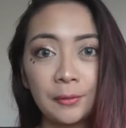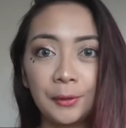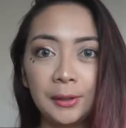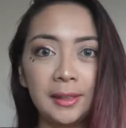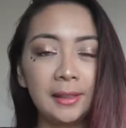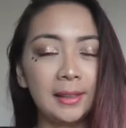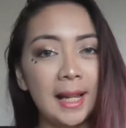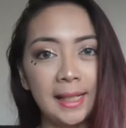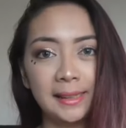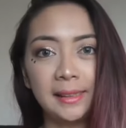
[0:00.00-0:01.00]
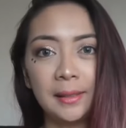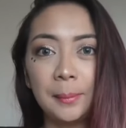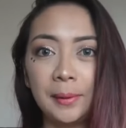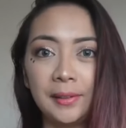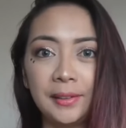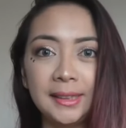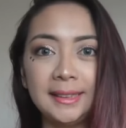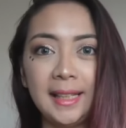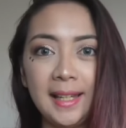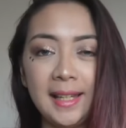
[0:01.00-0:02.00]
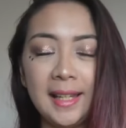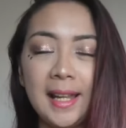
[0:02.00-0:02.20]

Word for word: for the last Mother's Day